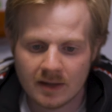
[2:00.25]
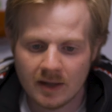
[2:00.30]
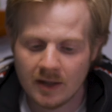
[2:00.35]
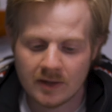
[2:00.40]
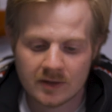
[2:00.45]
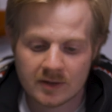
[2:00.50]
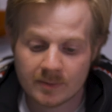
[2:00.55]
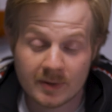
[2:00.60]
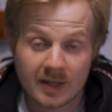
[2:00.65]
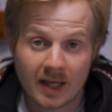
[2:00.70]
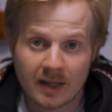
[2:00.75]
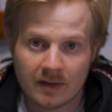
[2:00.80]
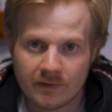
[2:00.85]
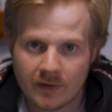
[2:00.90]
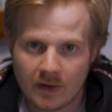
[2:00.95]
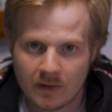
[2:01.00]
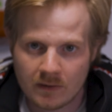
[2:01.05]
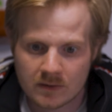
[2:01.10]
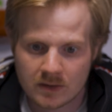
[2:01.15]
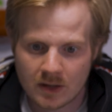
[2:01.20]
to protect the
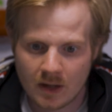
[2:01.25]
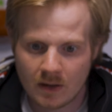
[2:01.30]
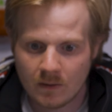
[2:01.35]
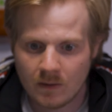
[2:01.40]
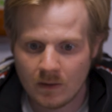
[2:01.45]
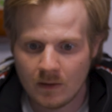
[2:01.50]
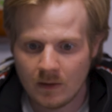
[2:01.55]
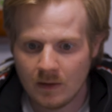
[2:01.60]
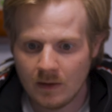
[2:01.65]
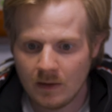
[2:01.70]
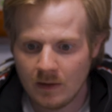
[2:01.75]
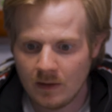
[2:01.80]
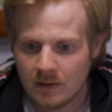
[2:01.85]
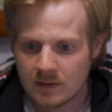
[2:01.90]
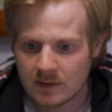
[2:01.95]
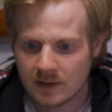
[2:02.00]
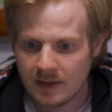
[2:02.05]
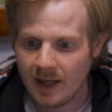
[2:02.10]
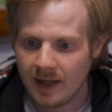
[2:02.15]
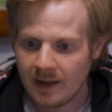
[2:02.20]
phone. So
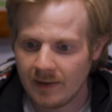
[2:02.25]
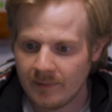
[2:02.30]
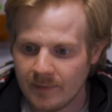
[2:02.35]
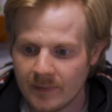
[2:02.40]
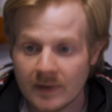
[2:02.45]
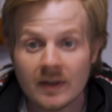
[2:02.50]
yeah,